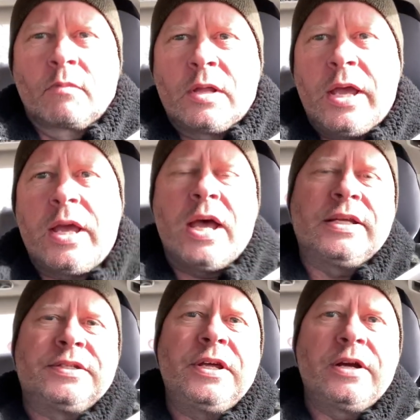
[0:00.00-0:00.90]
Hey
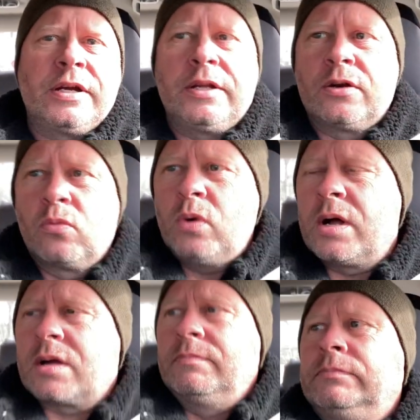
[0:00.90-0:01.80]
guys, Darren here.
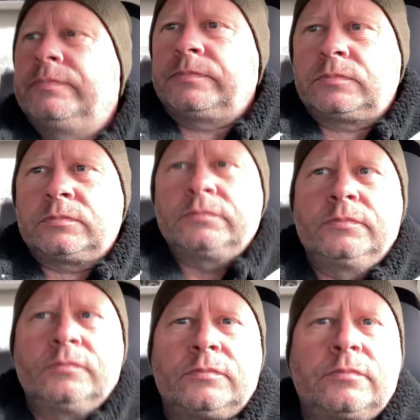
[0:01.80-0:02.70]

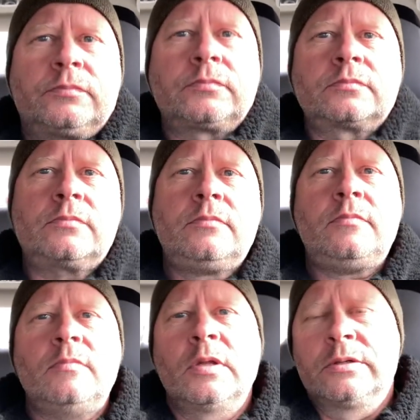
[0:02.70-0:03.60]

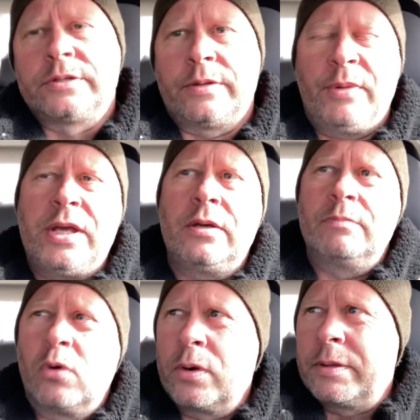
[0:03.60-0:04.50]
Welcome to the Mayhem
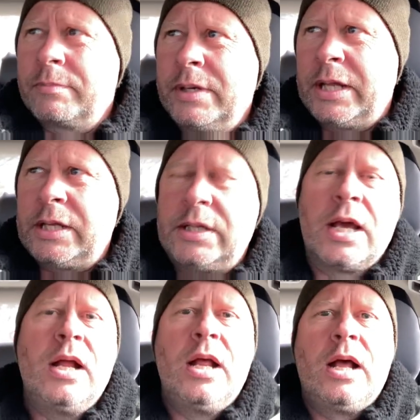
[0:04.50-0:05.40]
Morning Minute.
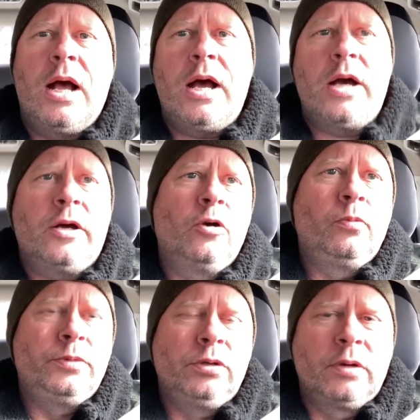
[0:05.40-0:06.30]
I hope
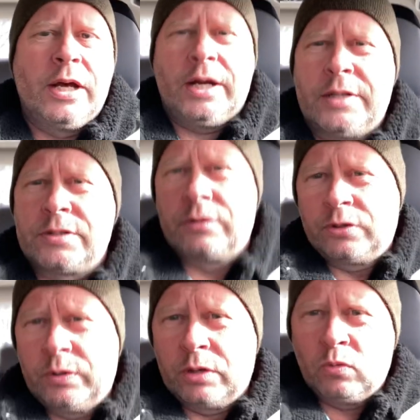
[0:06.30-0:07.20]
you guys are
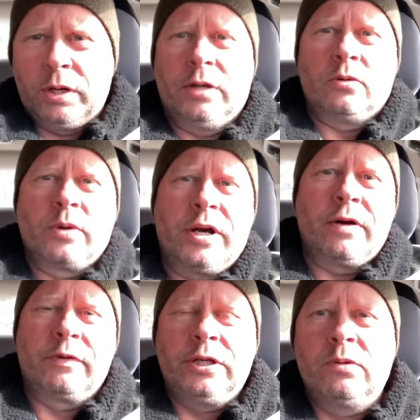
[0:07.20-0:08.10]
doing well
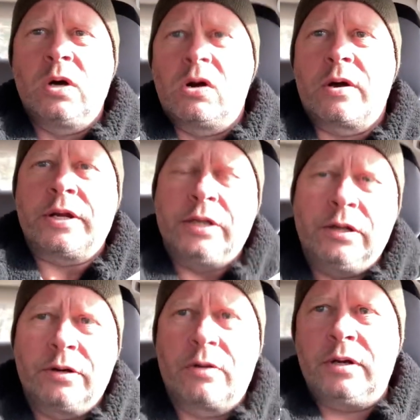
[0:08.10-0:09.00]
wherever you are
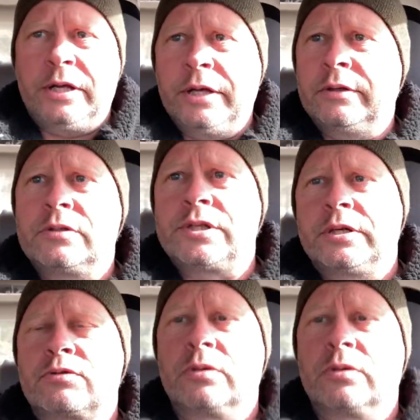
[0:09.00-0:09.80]
here in central